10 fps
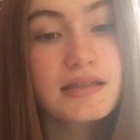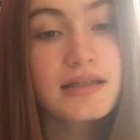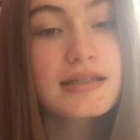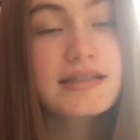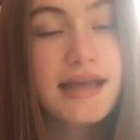
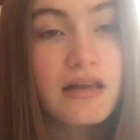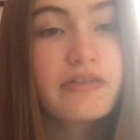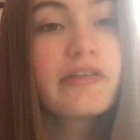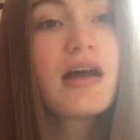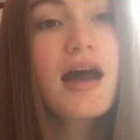itself
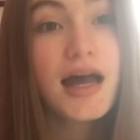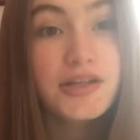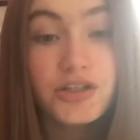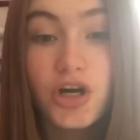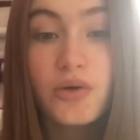
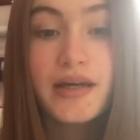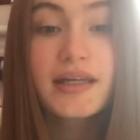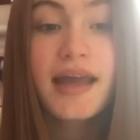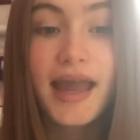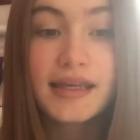
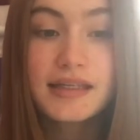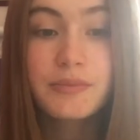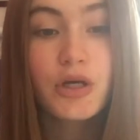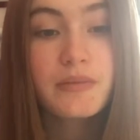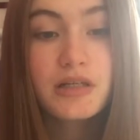undergoing any
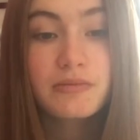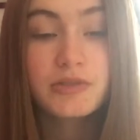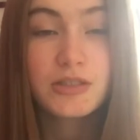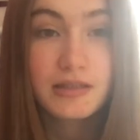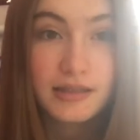
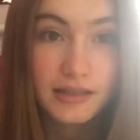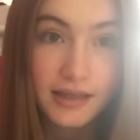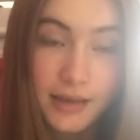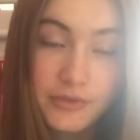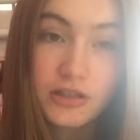permanent
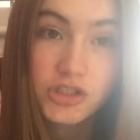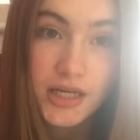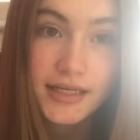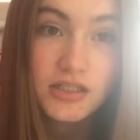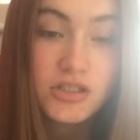chemical
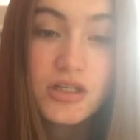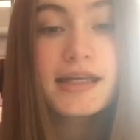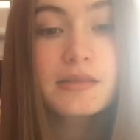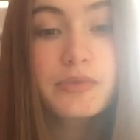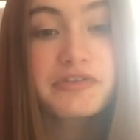change.
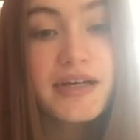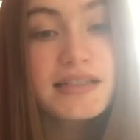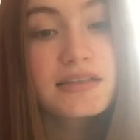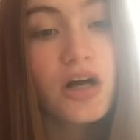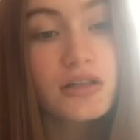It
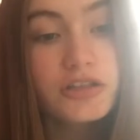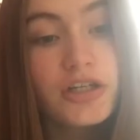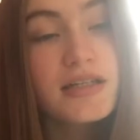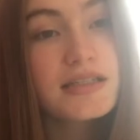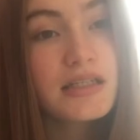provides an
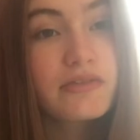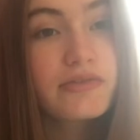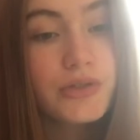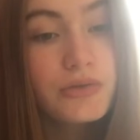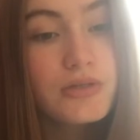alternative
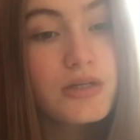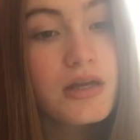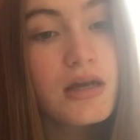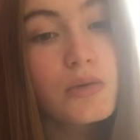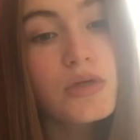route
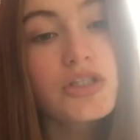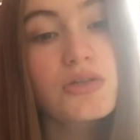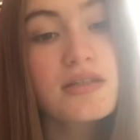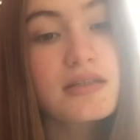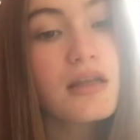which
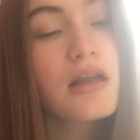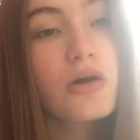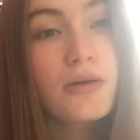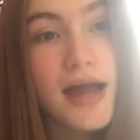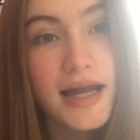uses a
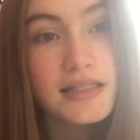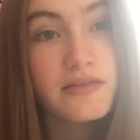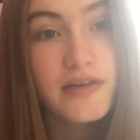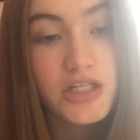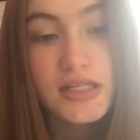lower
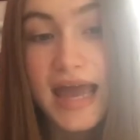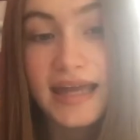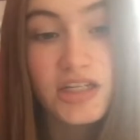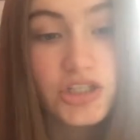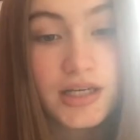activation
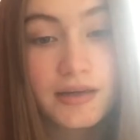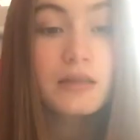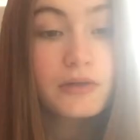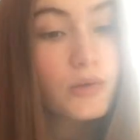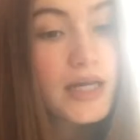energy.
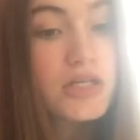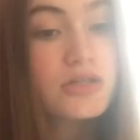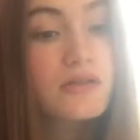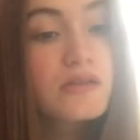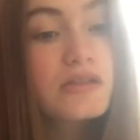Some
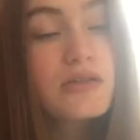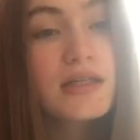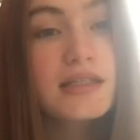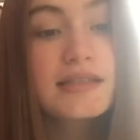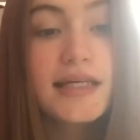equations, you
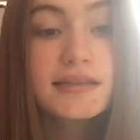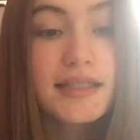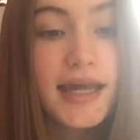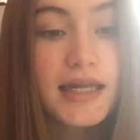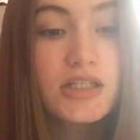need delta
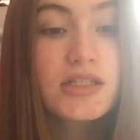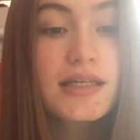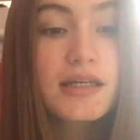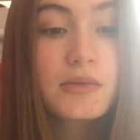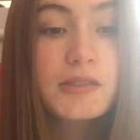H
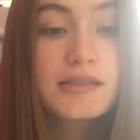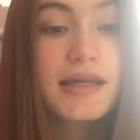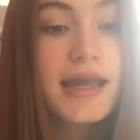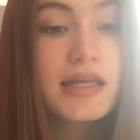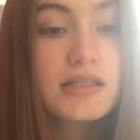equals
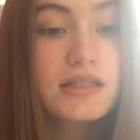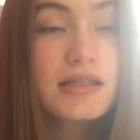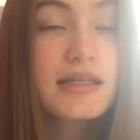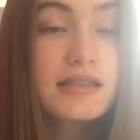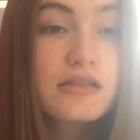
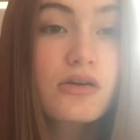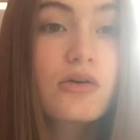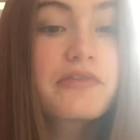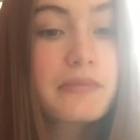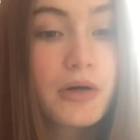heat
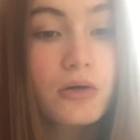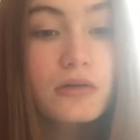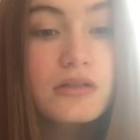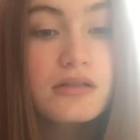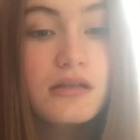over
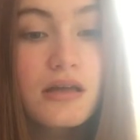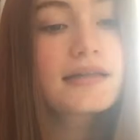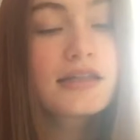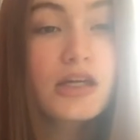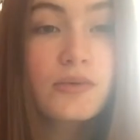moles,
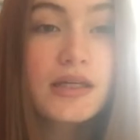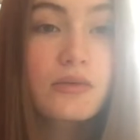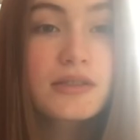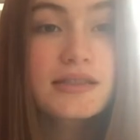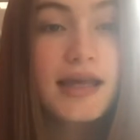Q
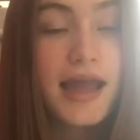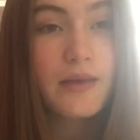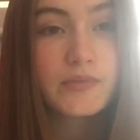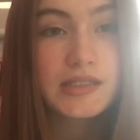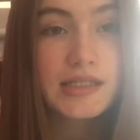equals
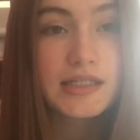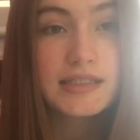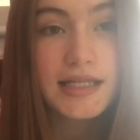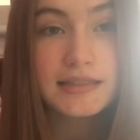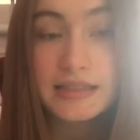mc
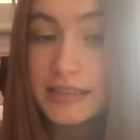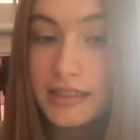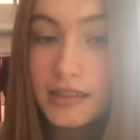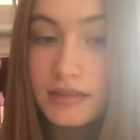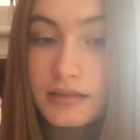delta
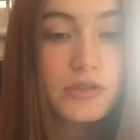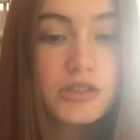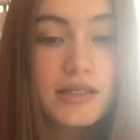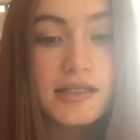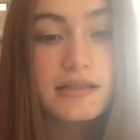T,
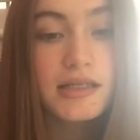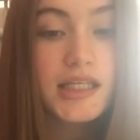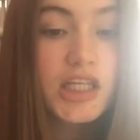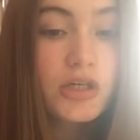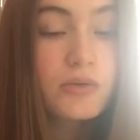which is
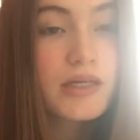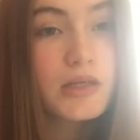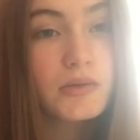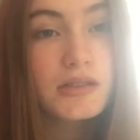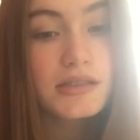Q
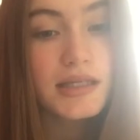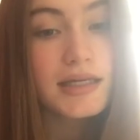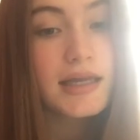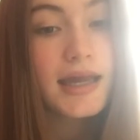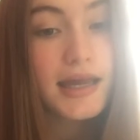equals
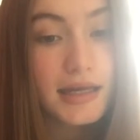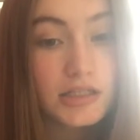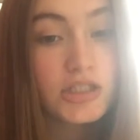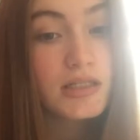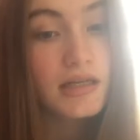
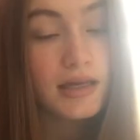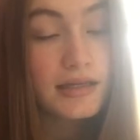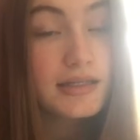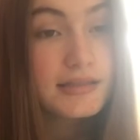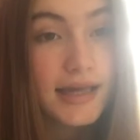
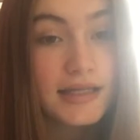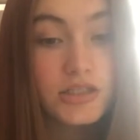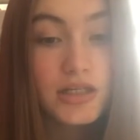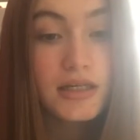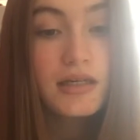heat
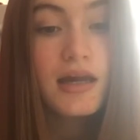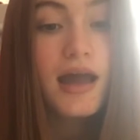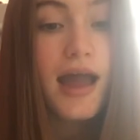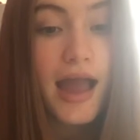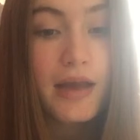energy,
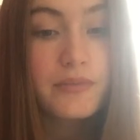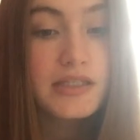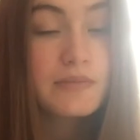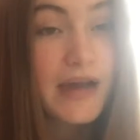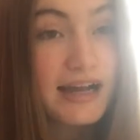M
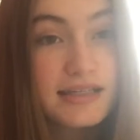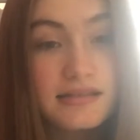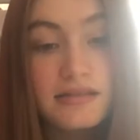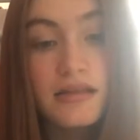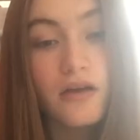is
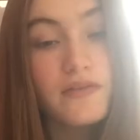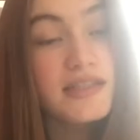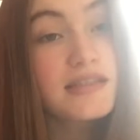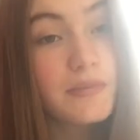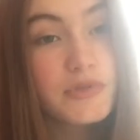mass of the
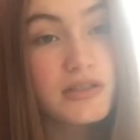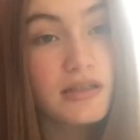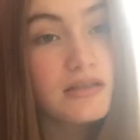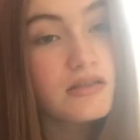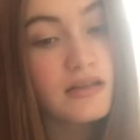
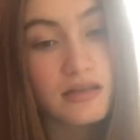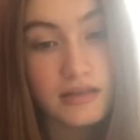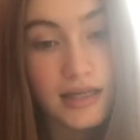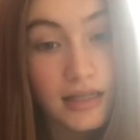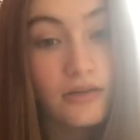substance
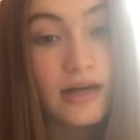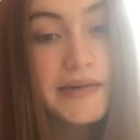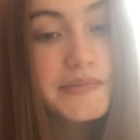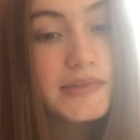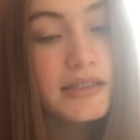in
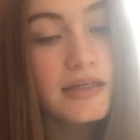kilograms,